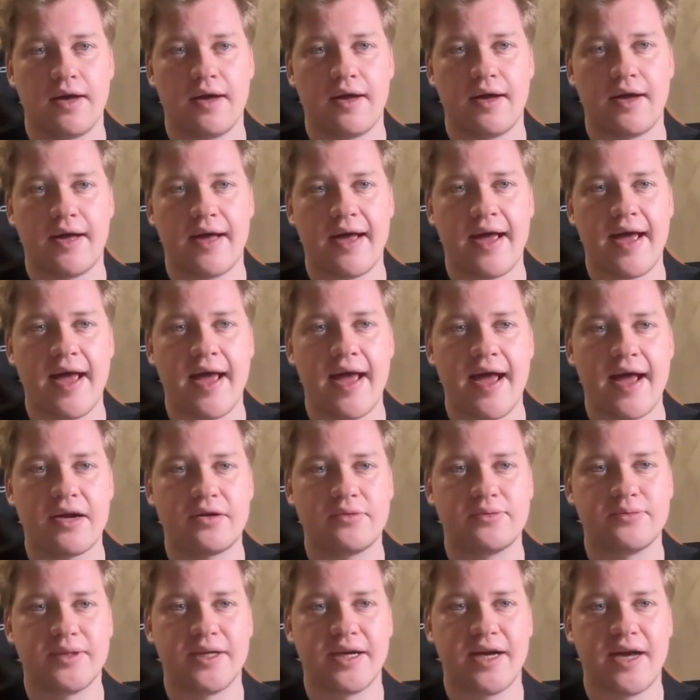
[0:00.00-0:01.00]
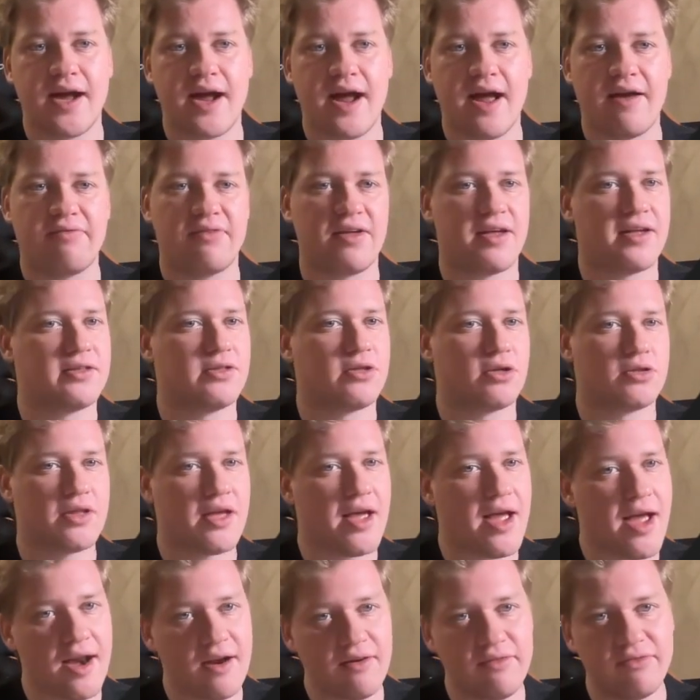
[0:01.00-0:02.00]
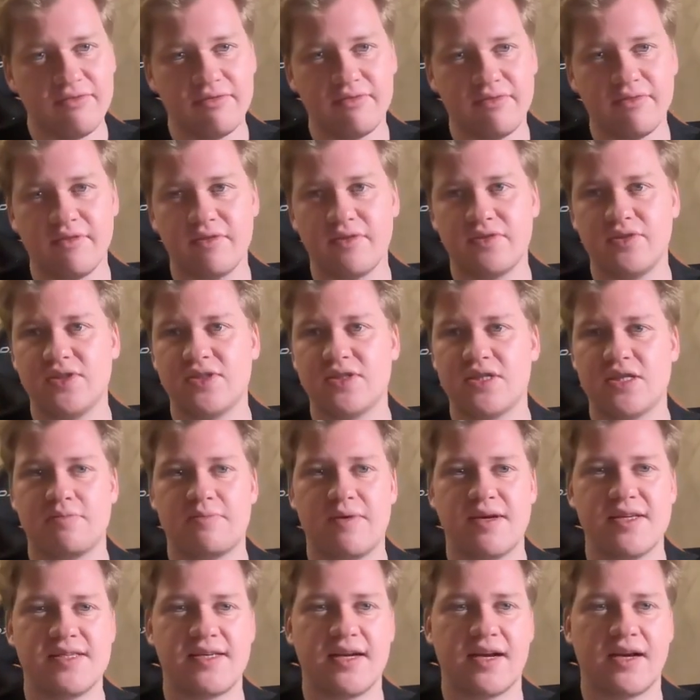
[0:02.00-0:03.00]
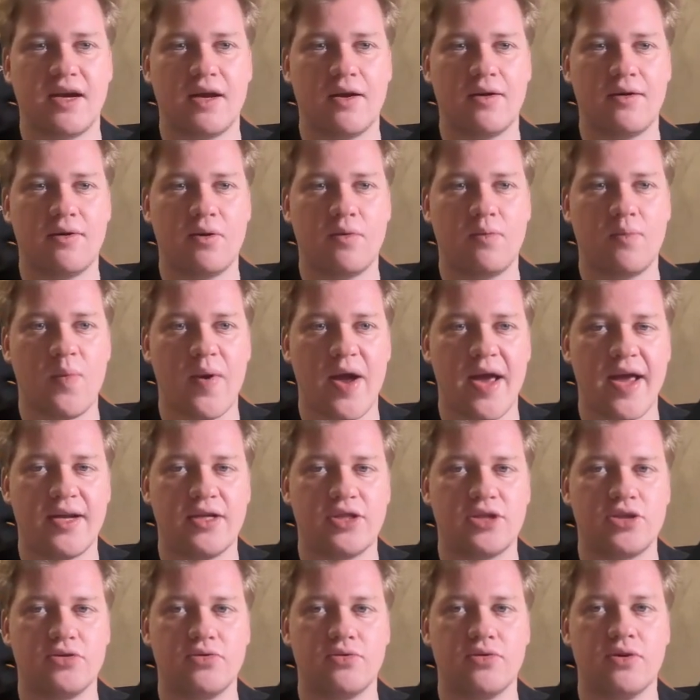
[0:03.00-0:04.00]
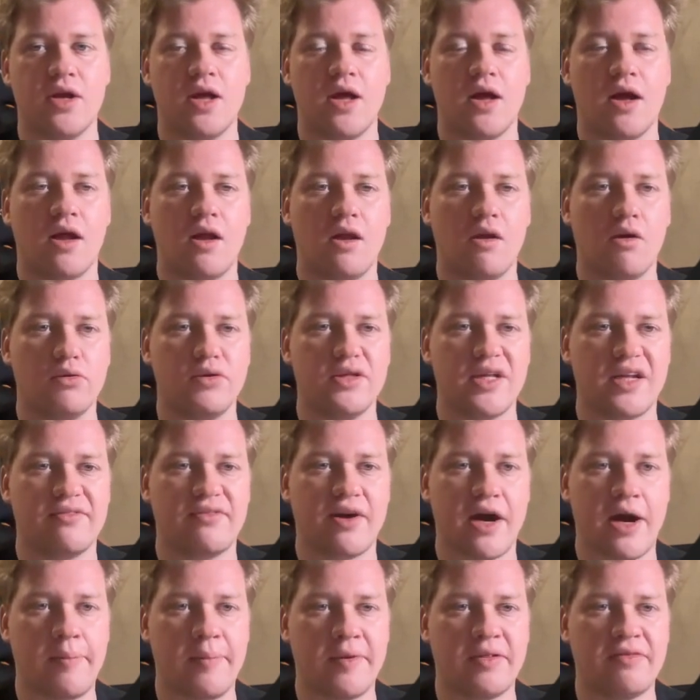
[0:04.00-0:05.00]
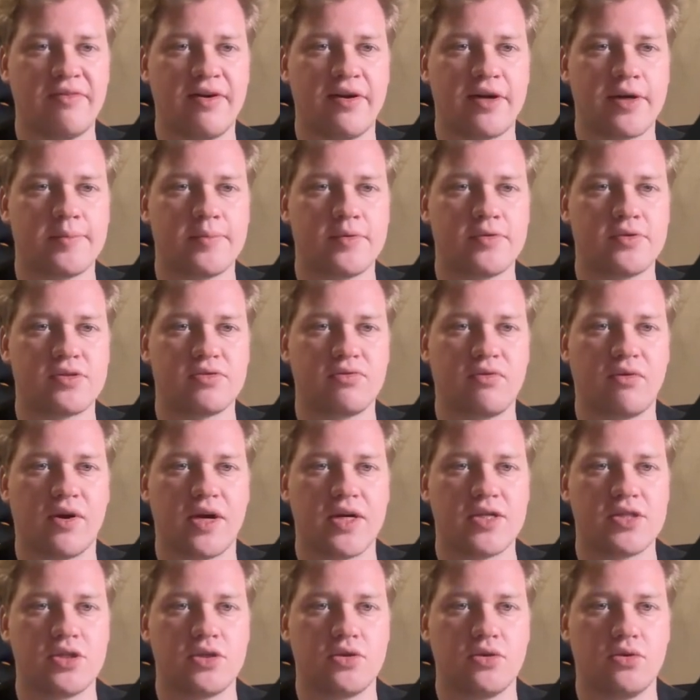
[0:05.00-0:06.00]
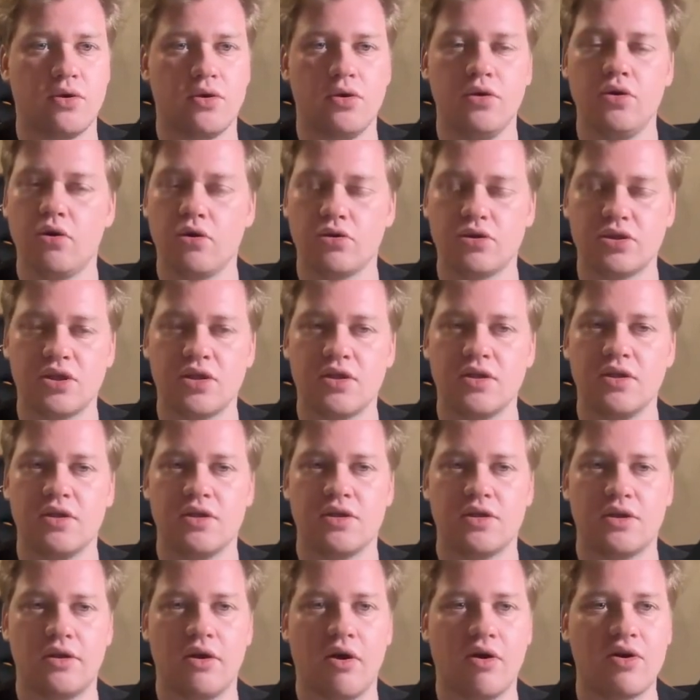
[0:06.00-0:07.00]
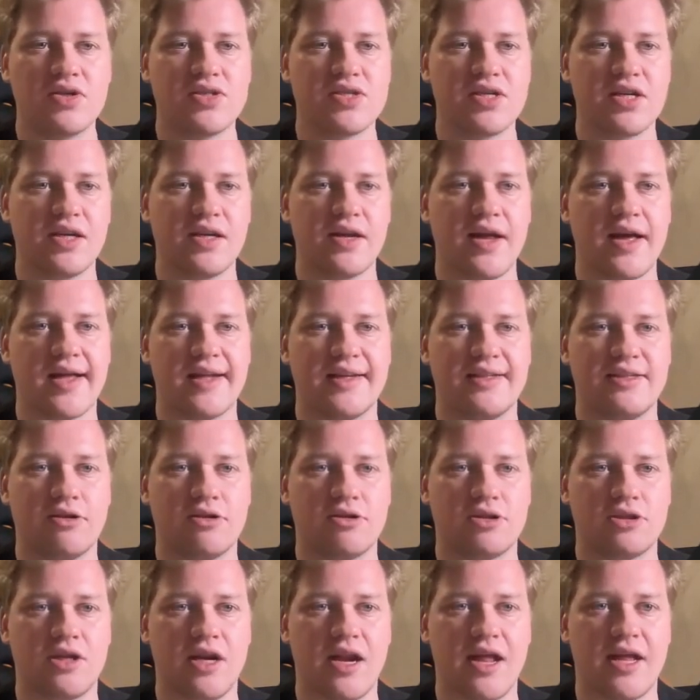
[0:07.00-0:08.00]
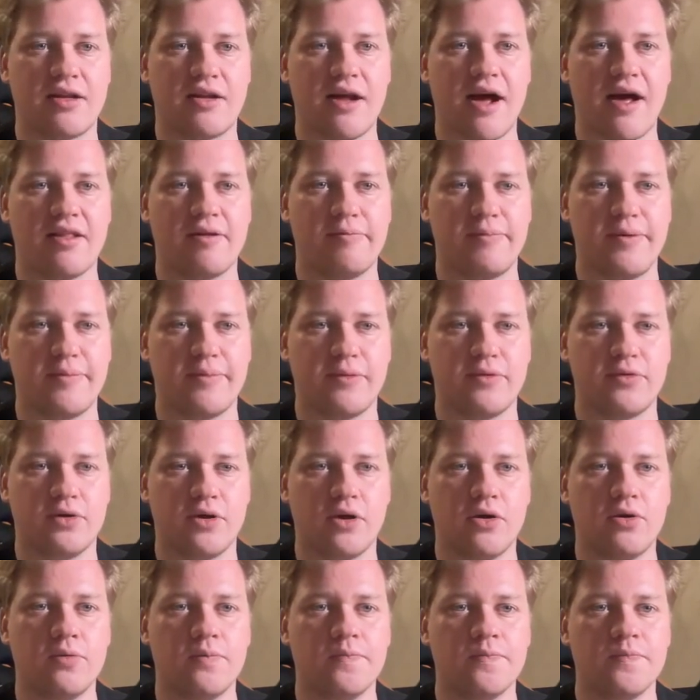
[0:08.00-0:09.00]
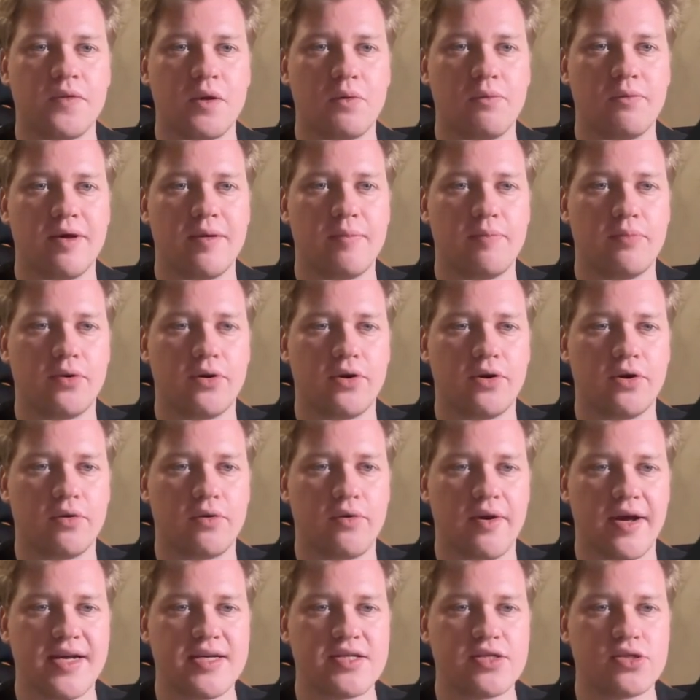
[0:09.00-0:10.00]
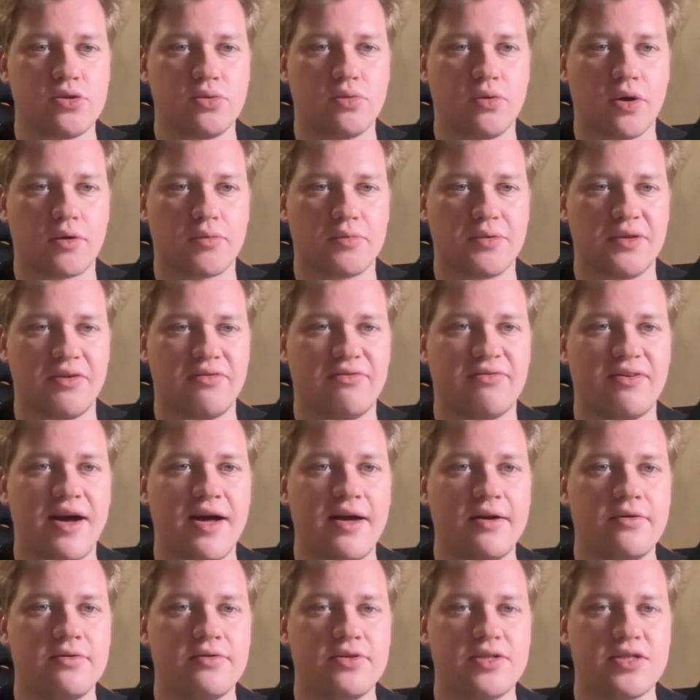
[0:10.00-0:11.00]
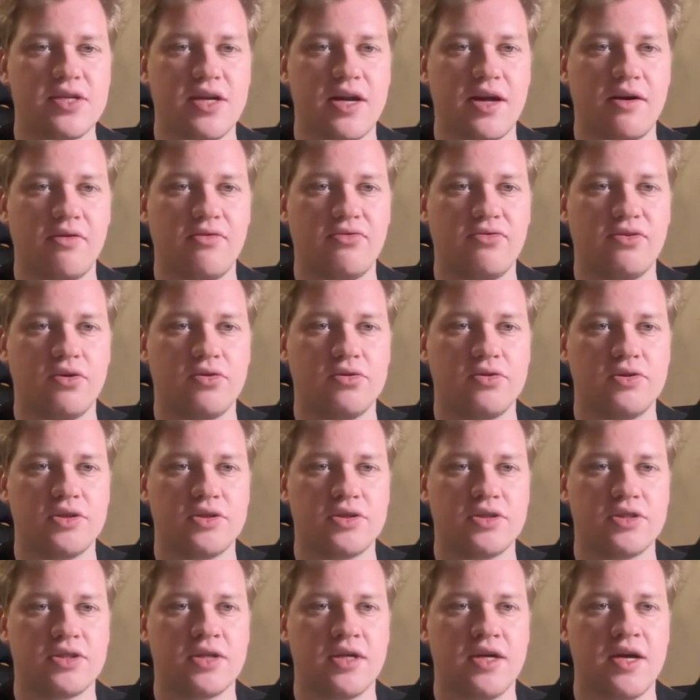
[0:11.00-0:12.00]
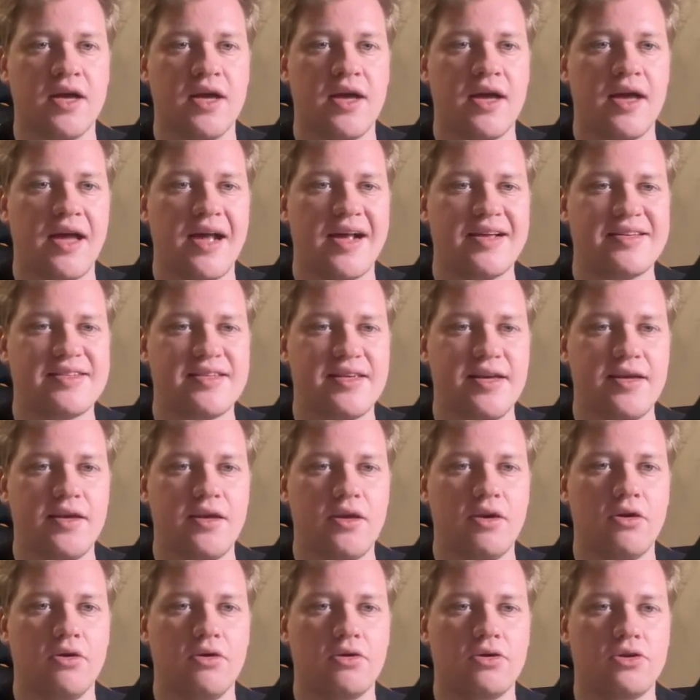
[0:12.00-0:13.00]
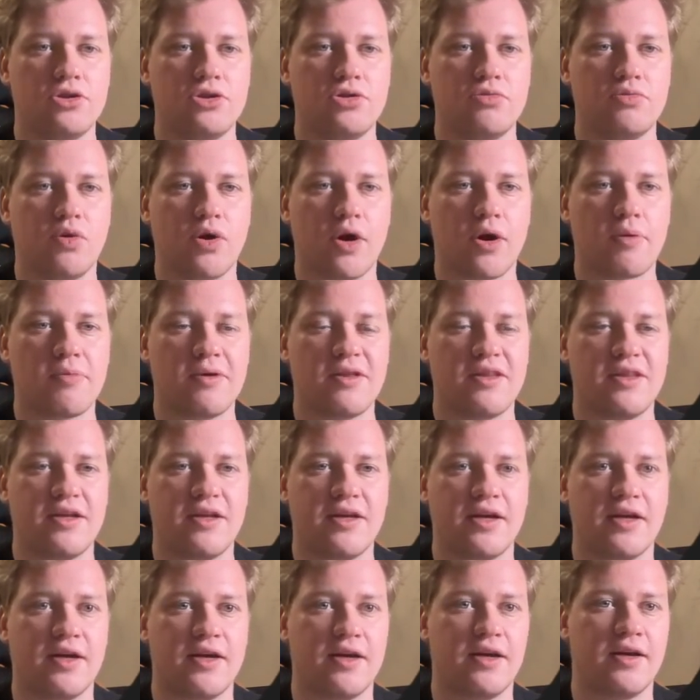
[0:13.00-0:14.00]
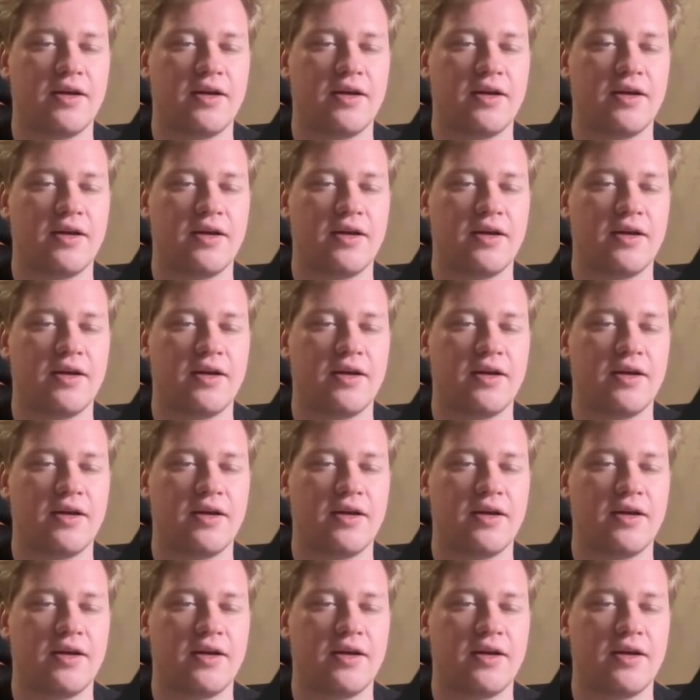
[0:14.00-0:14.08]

And we're having .env. This is basically a way to load environment variables for us to not dox it and not let other people know. We import OS to work with the files in our folders, asyncio to work with the